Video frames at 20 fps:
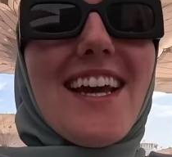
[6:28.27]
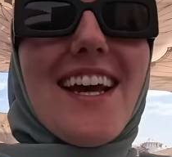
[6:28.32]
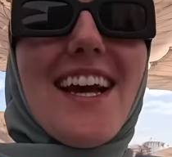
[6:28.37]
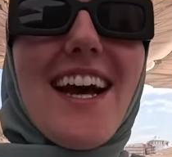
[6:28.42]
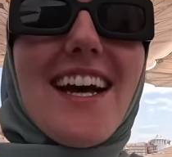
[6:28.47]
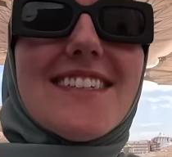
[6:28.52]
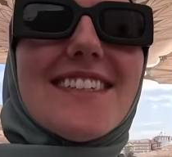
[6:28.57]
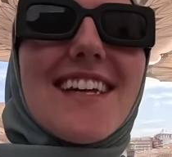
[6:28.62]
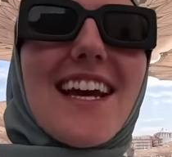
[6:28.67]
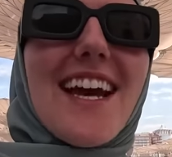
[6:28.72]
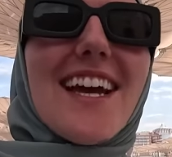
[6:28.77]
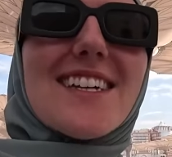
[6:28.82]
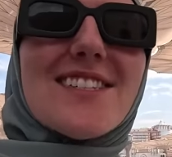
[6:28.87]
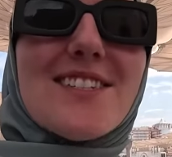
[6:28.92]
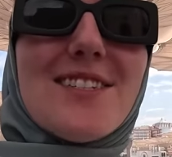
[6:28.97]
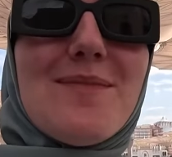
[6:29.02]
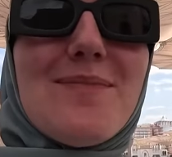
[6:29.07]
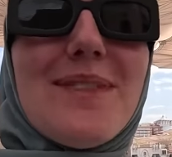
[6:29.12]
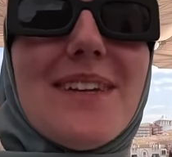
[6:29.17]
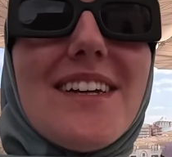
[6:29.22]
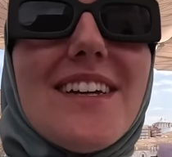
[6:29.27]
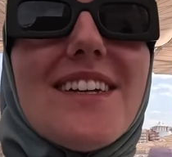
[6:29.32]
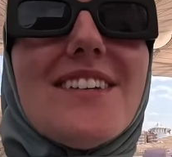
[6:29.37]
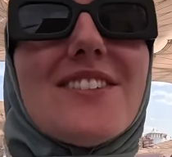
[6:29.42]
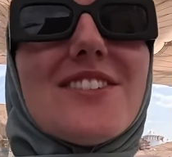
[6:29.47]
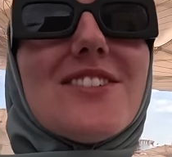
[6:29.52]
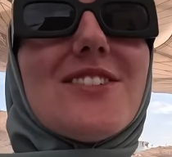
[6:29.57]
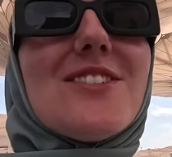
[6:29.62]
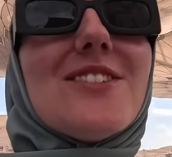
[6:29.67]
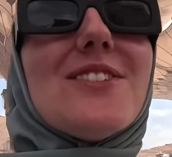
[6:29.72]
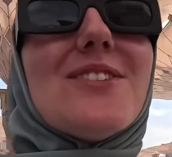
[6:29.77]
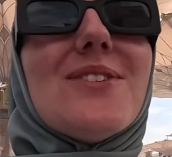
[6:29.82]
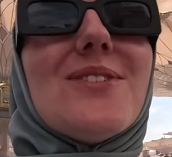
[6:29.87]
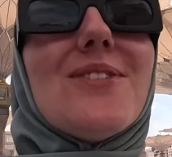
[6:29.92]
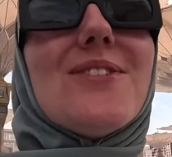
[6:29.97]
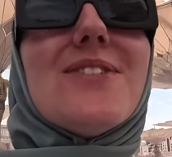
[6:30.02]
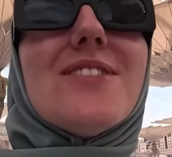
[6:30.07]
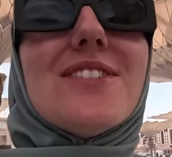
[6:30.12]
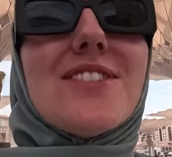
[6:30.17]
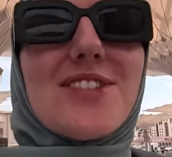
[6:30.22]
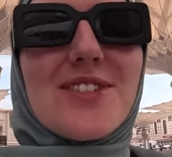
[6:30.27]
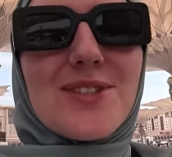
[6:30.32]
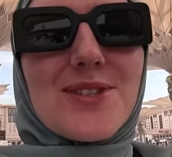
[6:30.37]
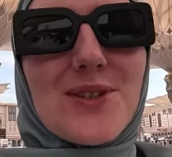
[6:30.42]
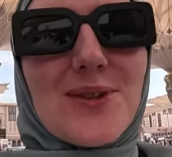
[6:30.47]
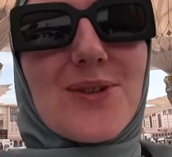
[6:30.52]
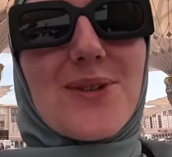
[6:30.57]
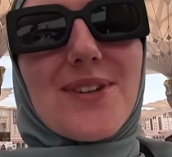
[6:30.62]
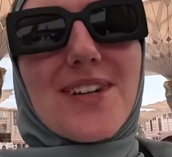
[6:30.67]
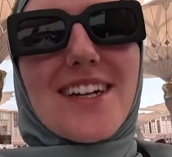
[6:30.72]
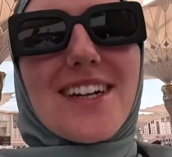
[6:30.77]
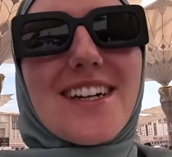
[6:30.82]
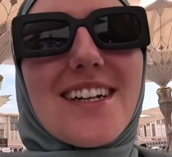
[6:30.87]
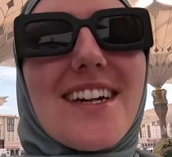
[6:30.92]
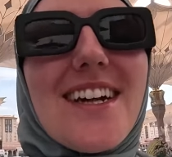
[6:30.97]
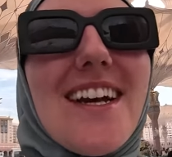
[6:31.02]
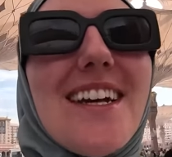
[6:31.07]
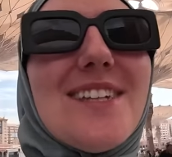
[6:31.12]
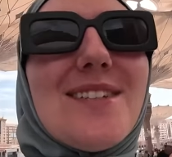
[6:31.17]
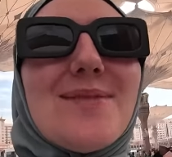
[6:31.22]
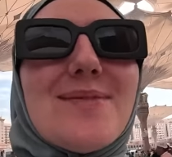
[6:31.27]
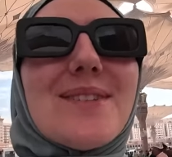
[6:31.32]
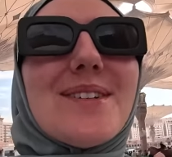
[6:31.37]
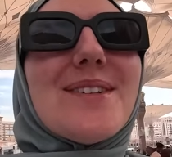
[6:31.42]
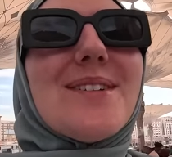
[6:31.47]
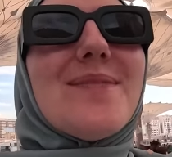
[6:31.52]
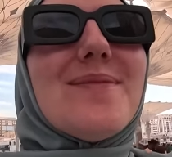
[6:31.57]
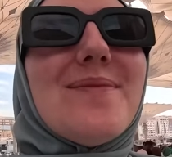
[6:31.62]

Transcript: and to actually be here, just so, so incredible.